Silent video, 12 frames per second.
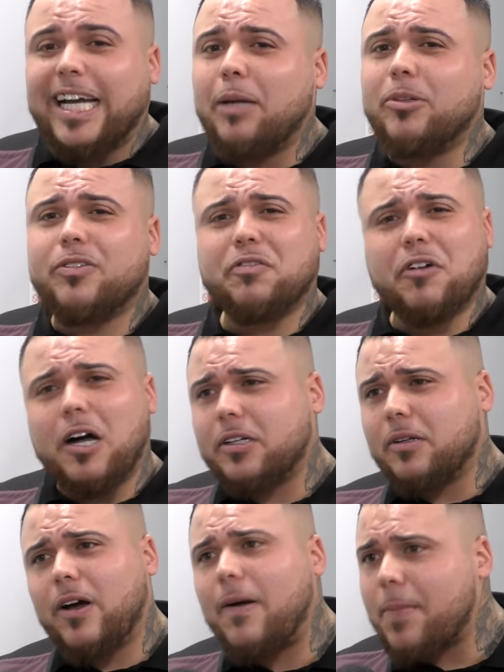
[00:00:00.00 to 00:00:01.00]
Game is
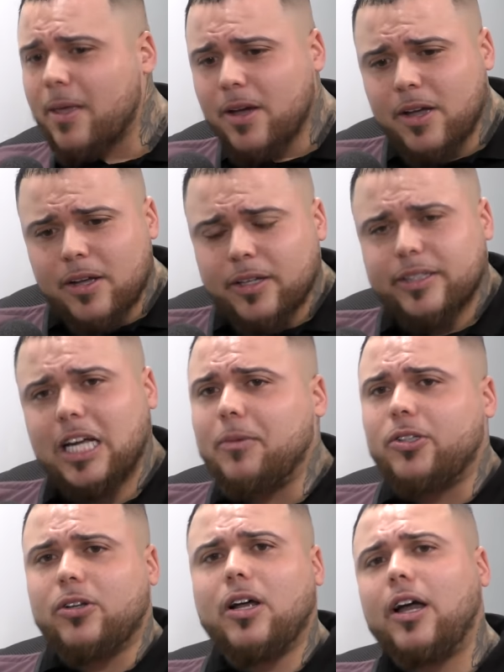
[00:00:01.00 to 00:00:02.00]
fuck, Like
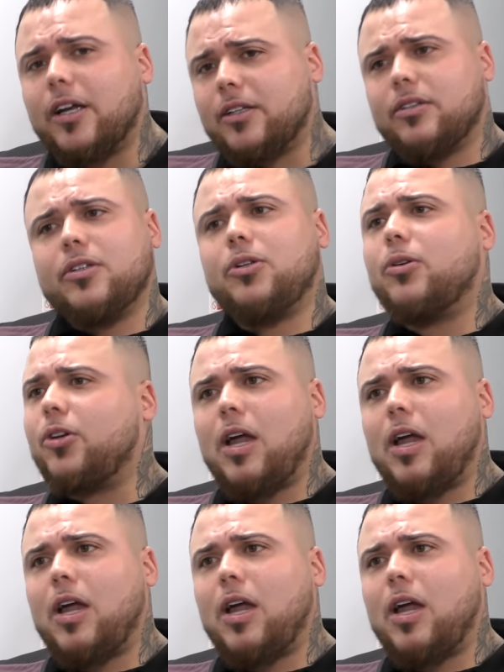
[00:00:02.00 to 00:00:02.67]
game is you like you,